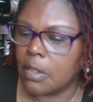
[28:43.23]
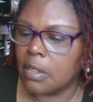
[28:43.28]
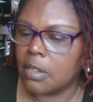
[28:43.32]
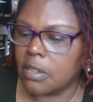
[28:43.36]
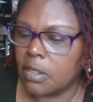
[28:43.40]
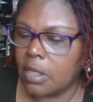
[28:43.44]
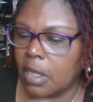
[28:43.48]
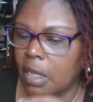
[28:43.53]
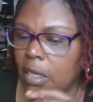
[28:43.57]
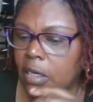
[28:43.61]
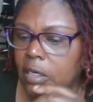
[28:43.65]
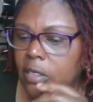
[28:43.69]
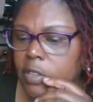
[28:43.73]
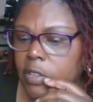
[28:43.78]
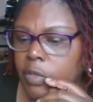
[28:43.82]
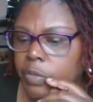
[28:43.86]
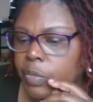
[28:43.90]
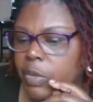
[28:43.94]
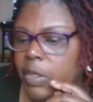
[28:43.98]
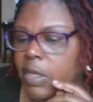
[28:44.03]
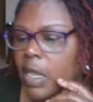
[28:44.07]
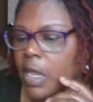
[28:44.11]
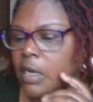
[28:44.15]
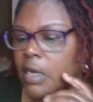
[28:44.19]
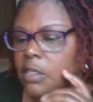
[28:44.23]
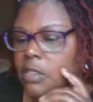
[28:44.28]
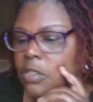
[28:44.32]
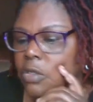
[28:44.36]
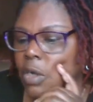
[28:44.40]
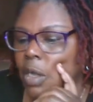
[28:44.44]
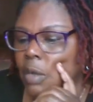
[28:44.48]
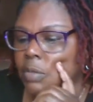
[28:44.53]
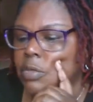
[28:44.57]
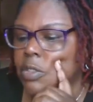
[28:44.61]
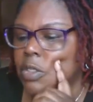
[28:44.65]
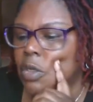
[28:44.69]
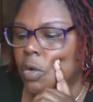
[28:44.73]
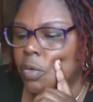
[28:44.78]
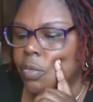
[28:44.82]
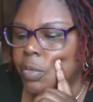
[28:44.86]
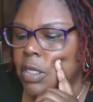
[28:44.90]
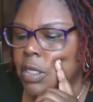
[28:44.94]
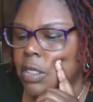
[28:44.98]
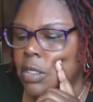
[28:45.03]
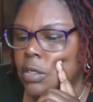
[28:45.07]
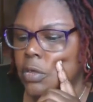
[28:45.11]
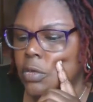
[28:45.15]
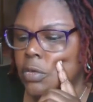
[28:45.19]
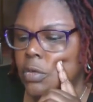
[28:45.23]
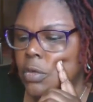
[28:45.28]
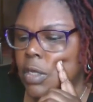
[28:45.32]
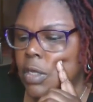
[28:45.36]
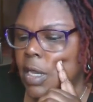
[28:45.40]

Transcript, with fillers: Yeah, the spaghetti strap is going to be cute.